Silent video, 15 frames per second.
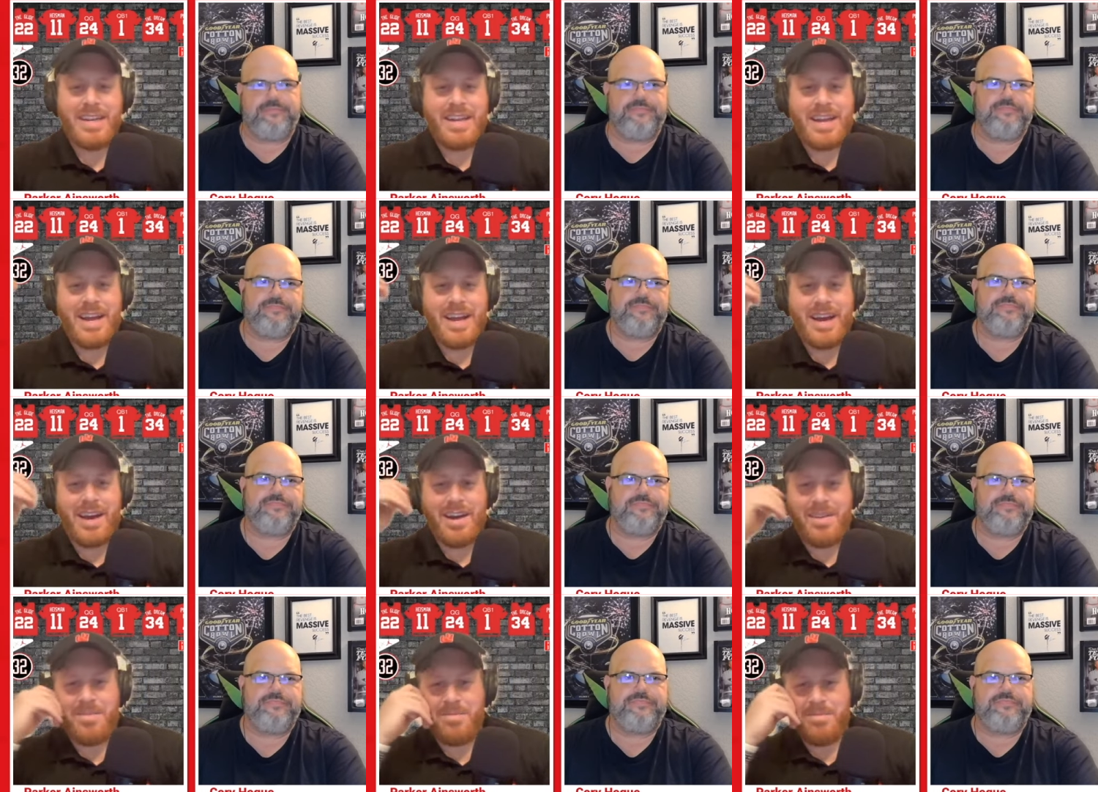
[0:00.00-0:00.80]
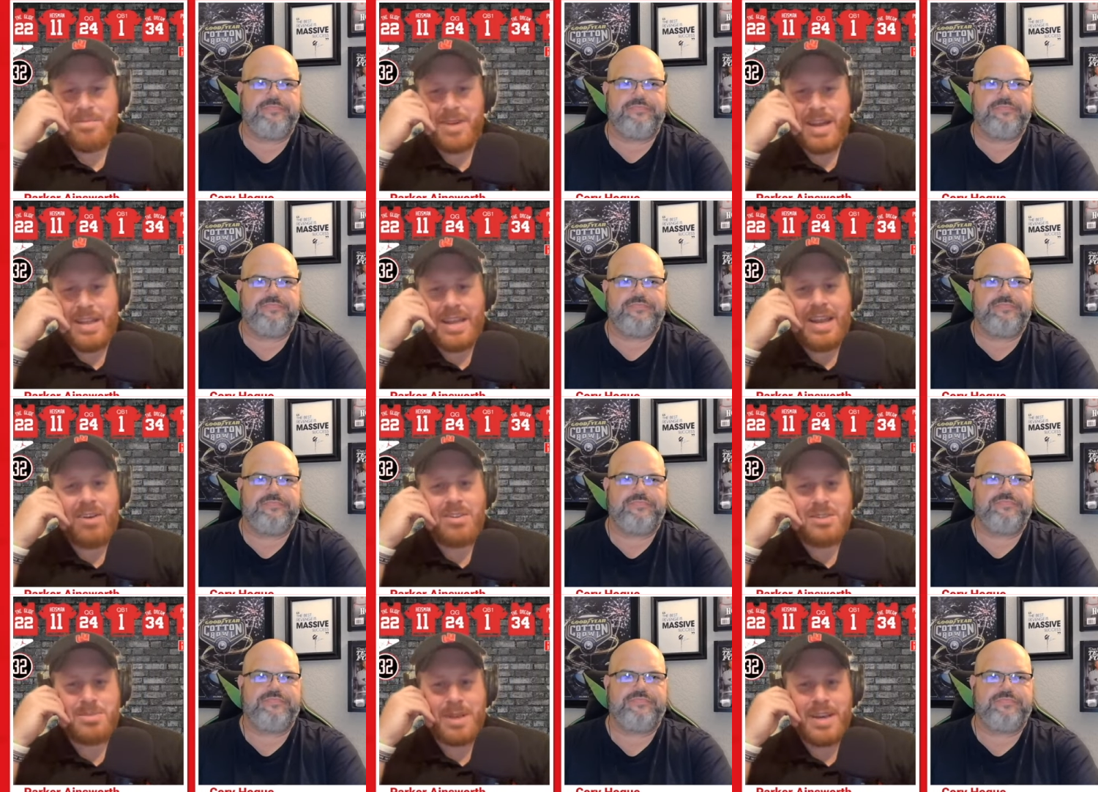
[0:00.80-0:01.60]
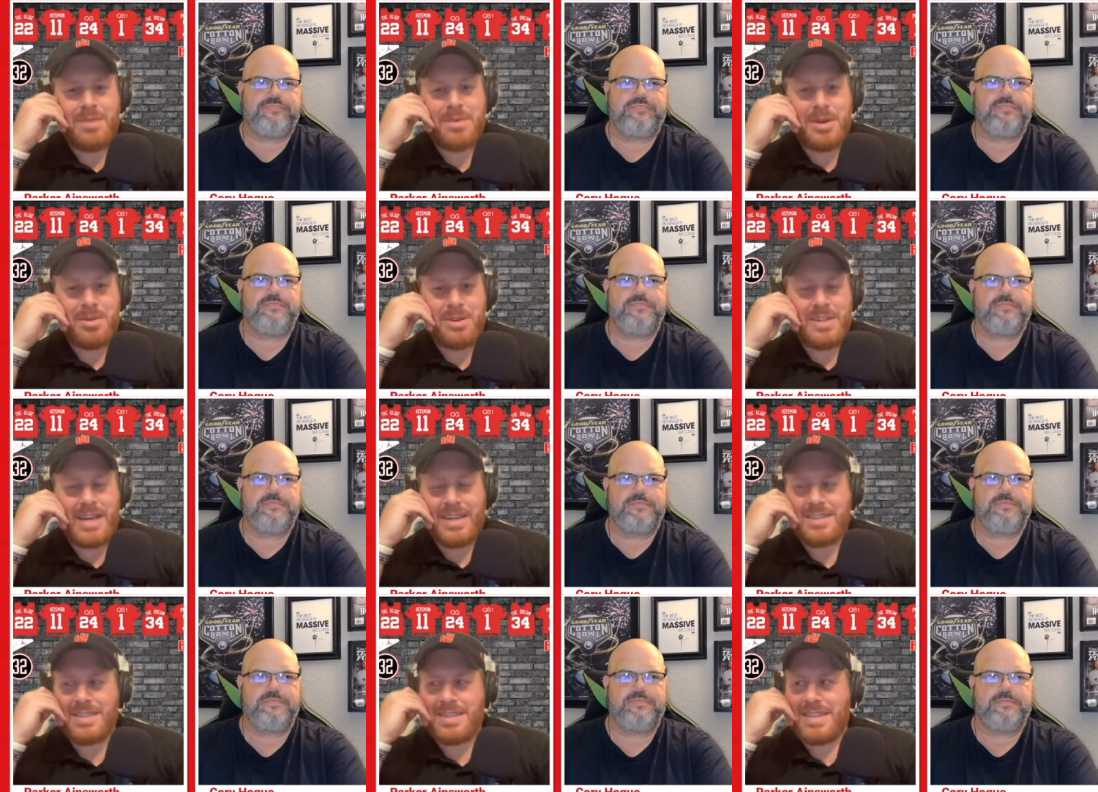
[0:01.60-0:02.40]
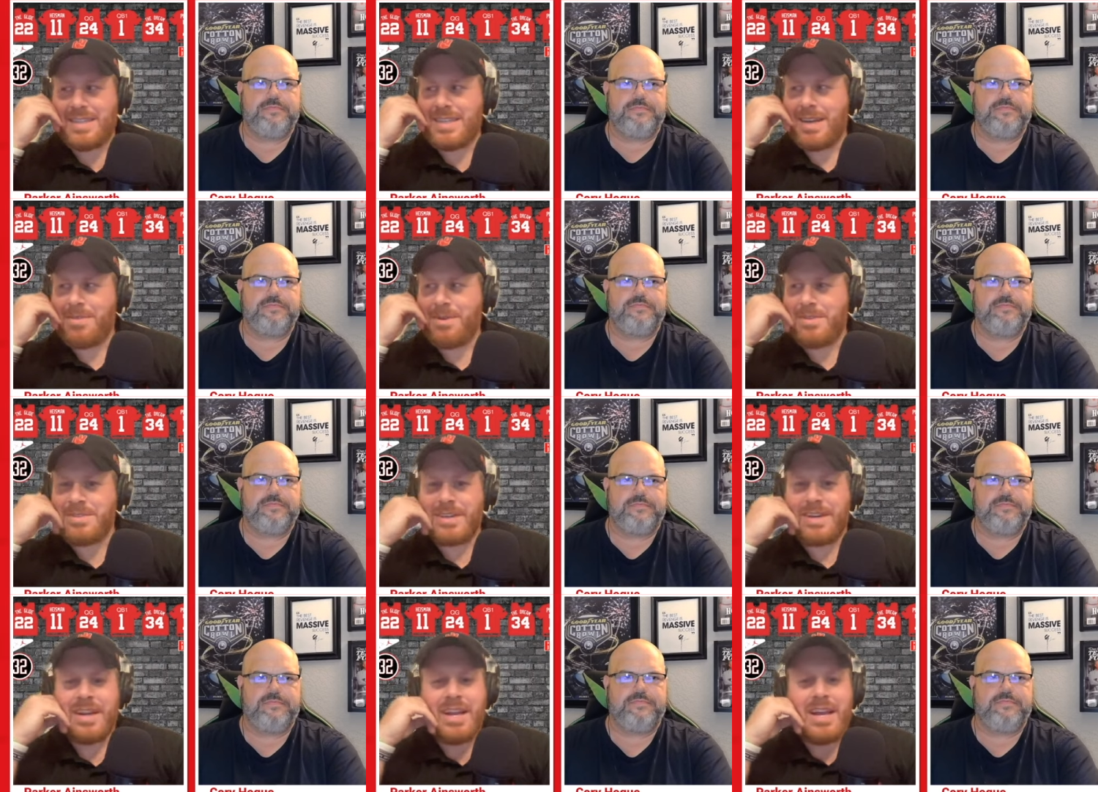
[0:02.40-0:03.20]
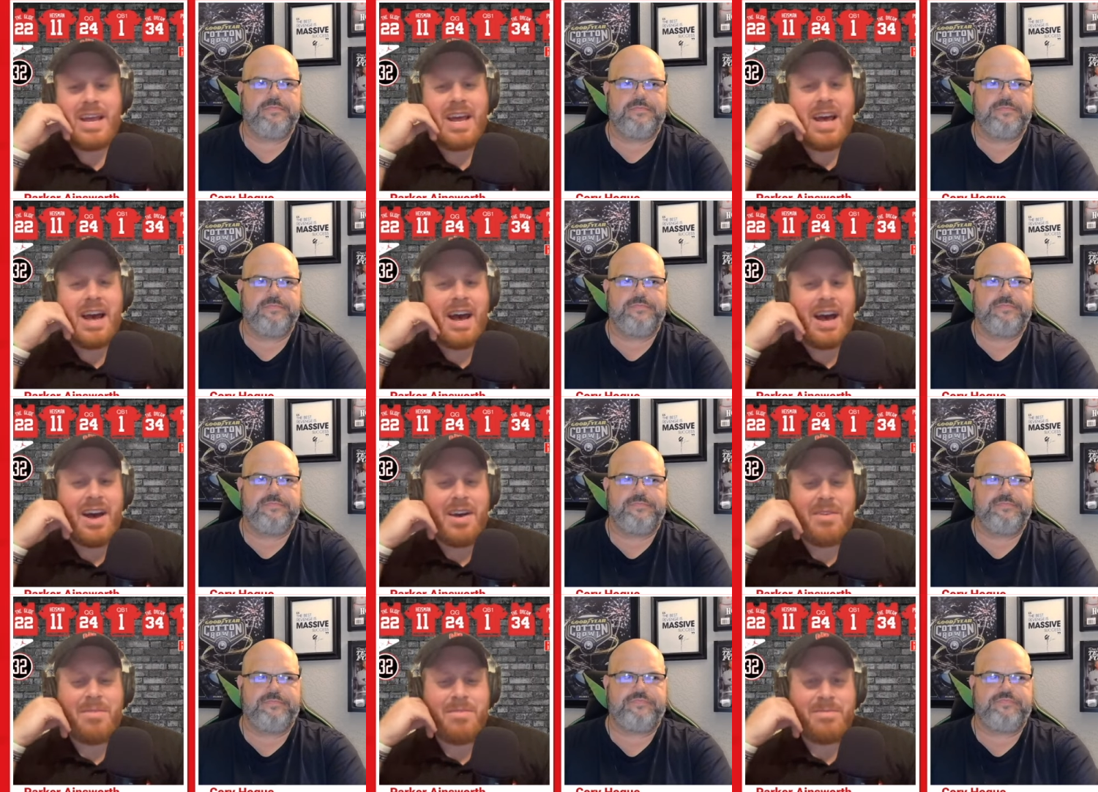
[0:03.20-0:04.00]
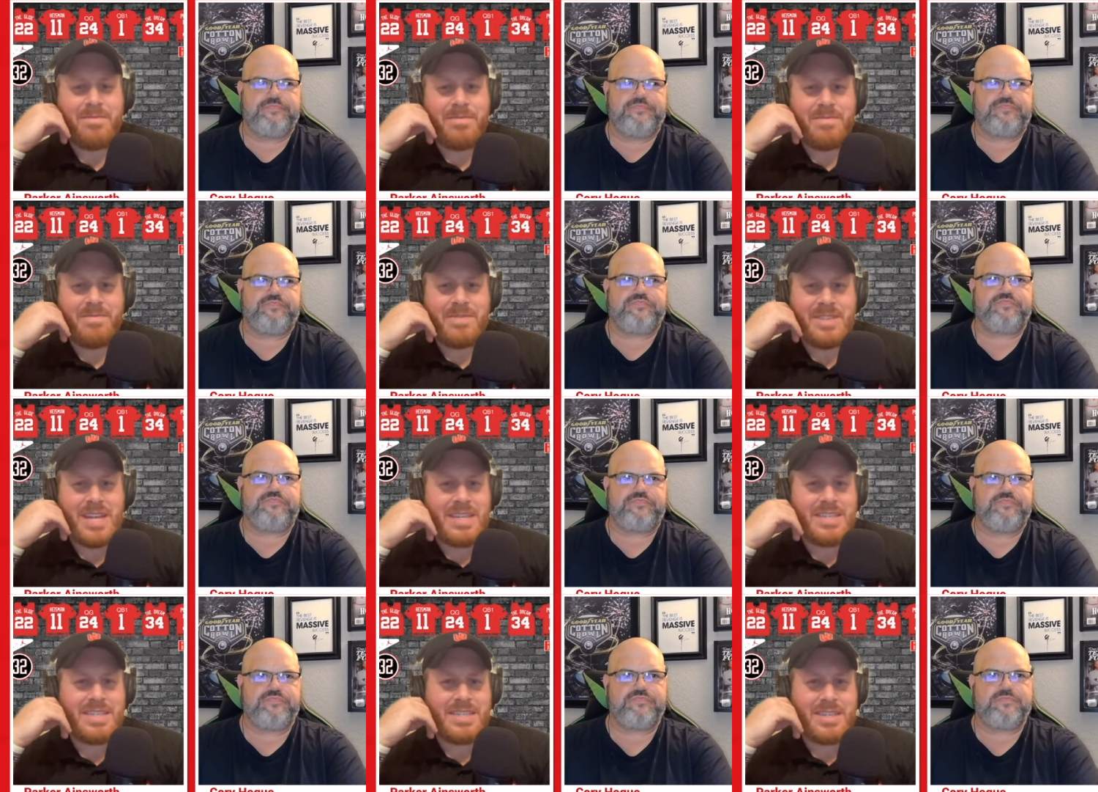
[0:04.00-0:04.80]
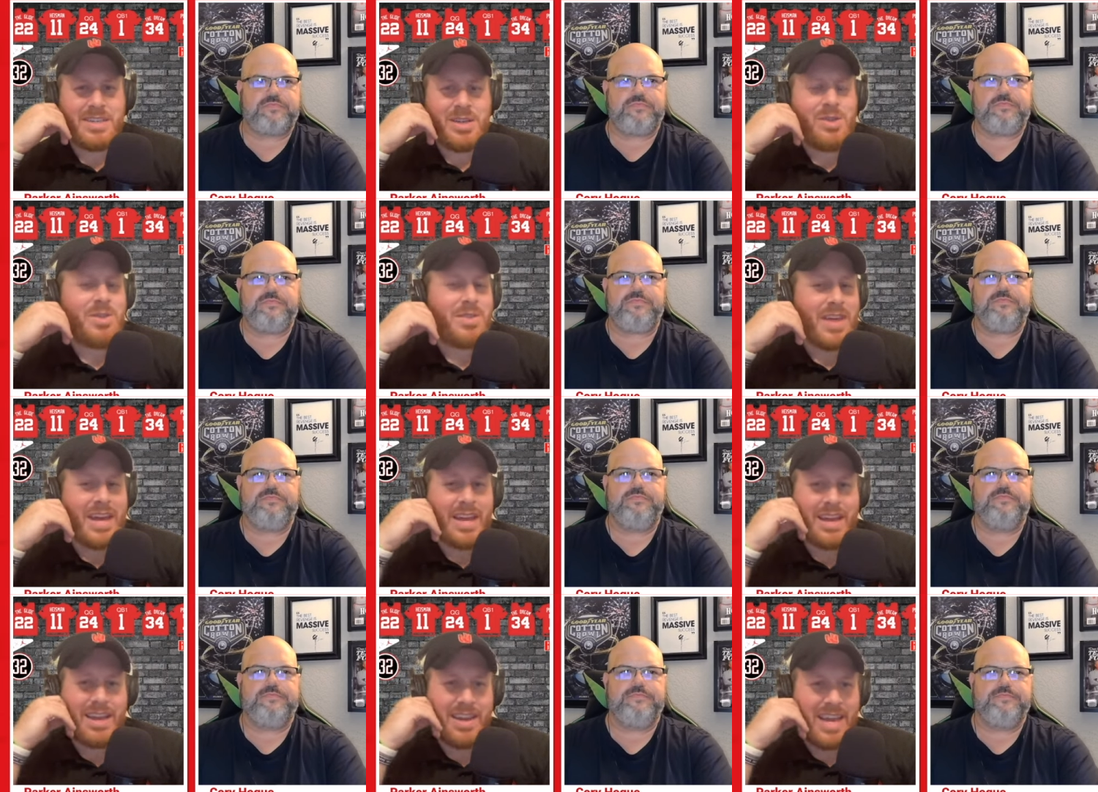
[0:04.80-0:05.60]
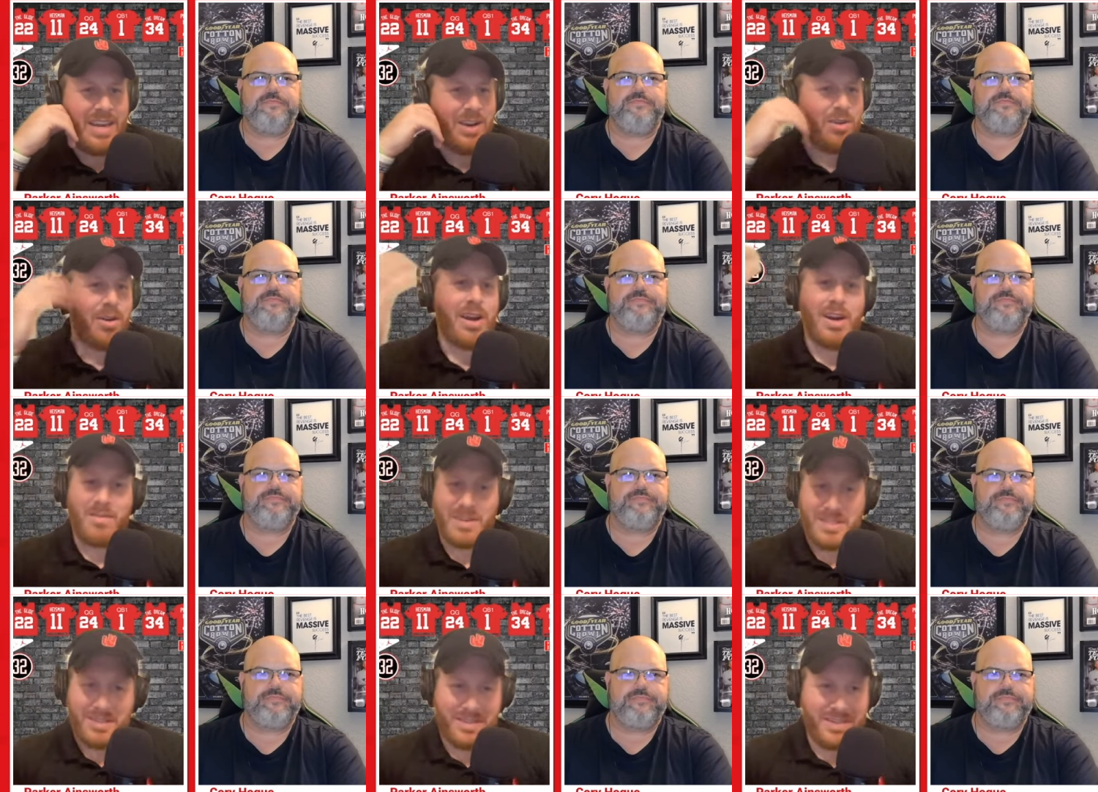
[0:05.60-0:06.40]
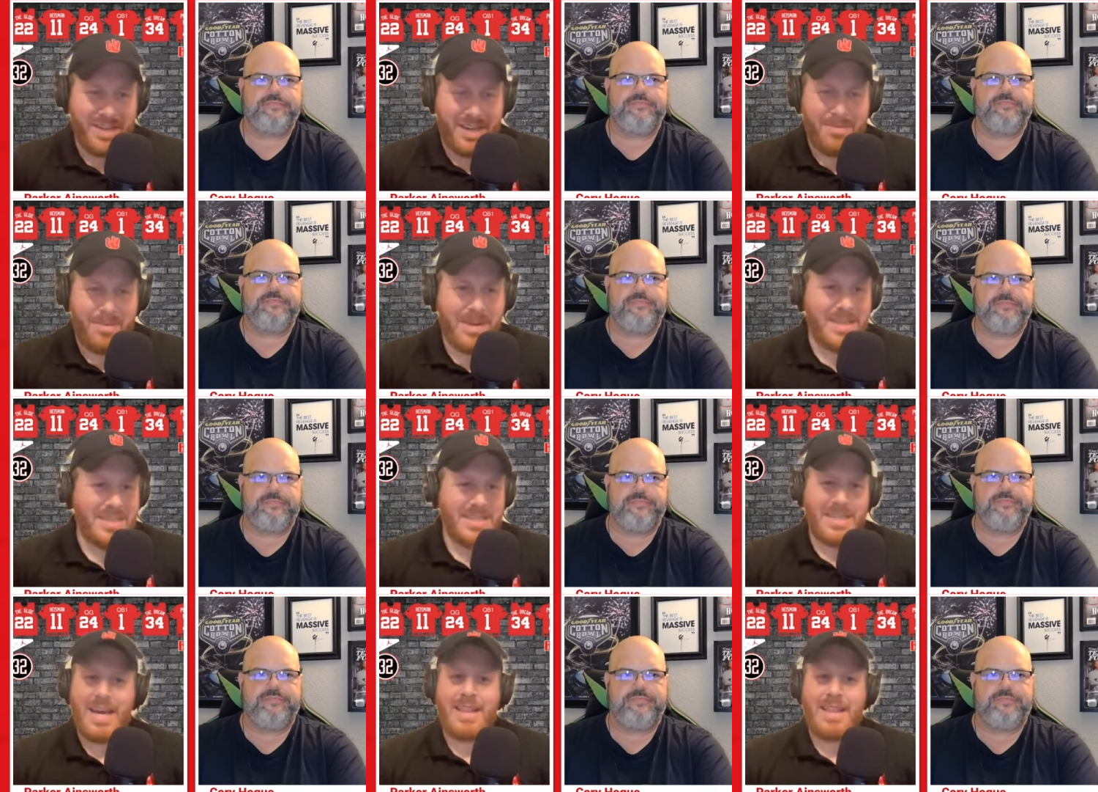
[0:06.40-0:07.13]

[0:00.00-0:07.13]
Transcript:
Speaker 1: And then he ultimately ended up in North Texas and then Sam Houston. Do you think in your coverage to the team, because he's a guy